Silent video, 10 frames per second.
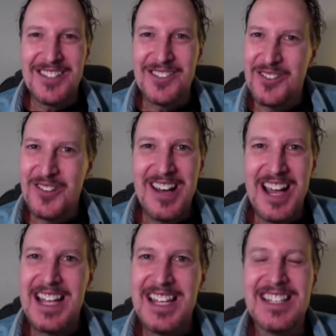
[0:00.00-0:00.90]
No,
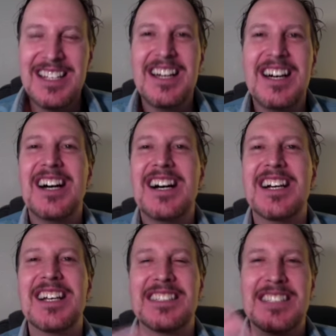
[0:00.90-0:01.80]
I
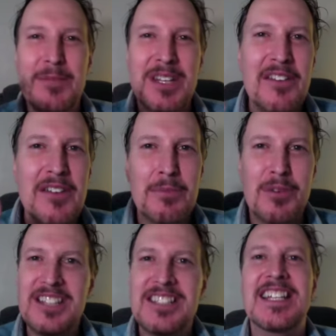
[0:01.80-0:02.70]
uh, seminary
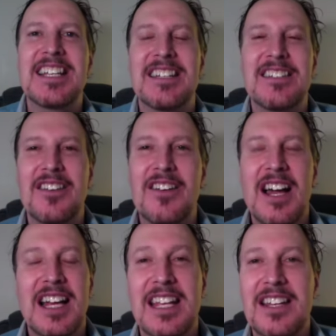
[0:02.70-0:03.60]
president. You know,
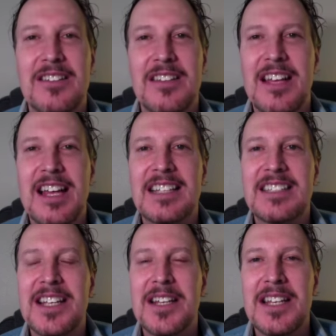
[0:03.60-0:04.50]
I can't do the
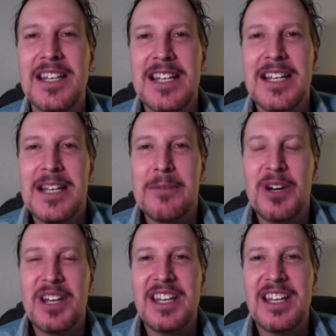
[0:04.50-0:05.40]
accent."
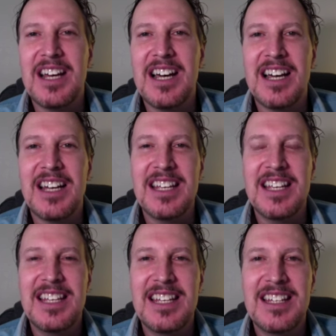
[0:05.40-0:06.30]
But uh,
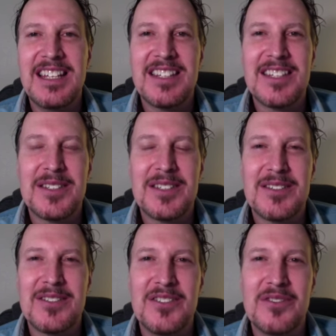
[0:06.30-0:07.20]
he is
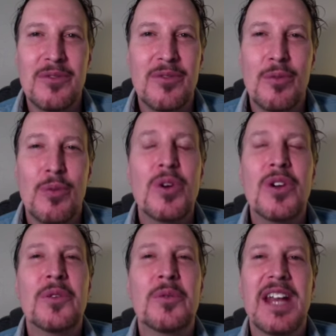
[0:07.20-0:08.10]

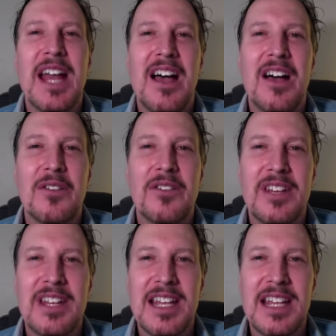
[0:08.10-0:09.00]
world renowned,
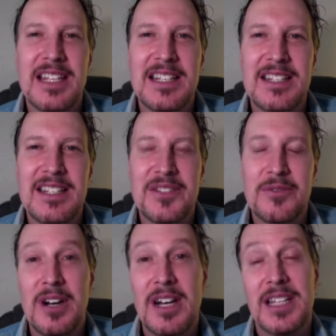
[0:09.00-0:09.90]
and his
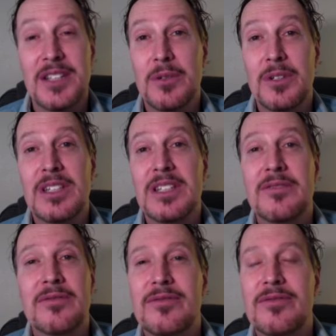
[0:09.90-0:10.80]
writings will
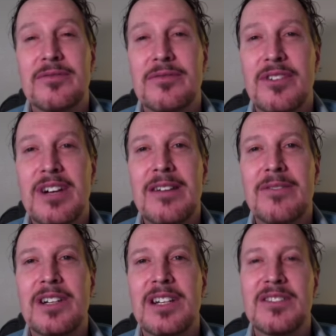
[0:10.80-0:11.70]
live
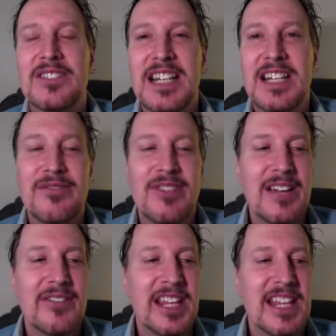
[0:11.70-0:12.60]
forever. He's
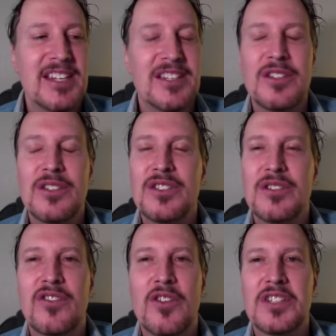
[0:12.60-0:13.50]
95 and 82, so
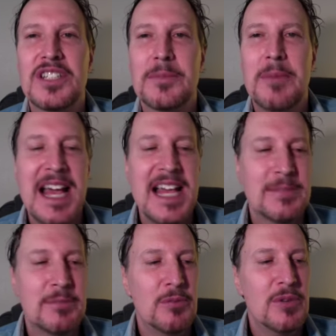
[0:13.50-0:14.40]
of course he's
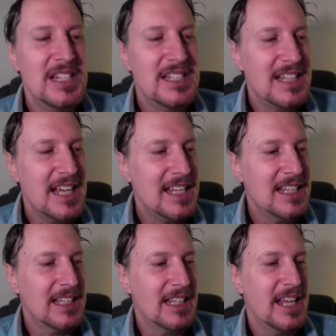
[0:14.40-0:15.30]
passed. But what he said in
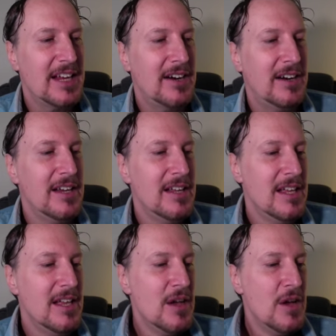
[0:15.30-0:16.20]
the letter
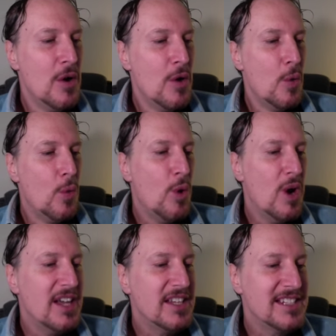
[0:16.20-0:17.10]

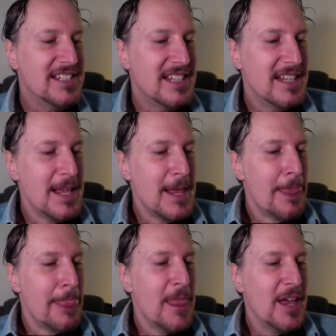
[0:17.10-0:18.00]
was
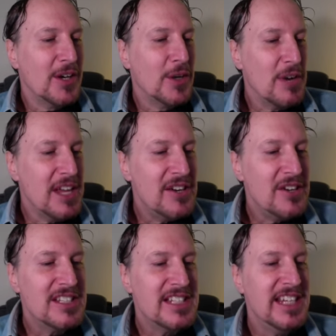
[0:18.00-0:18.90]
that greater
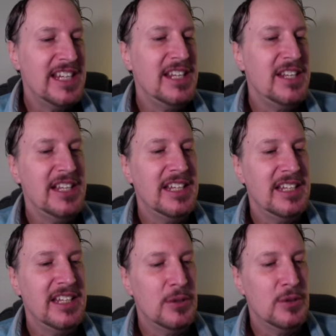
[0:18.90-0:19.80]
is he
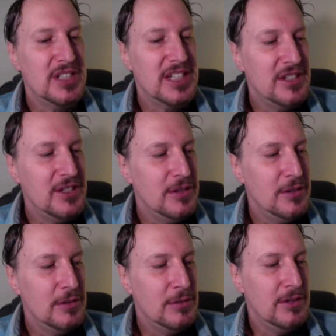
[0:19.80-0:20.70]
who is in
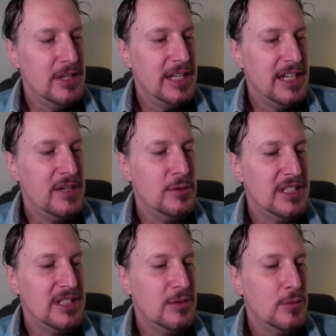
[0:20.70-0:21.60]
you than he who is
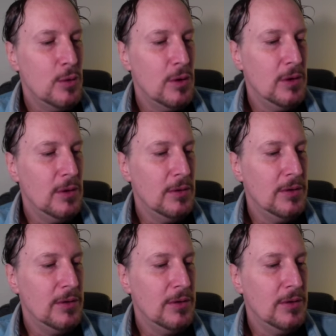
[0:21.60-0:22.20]
in the world.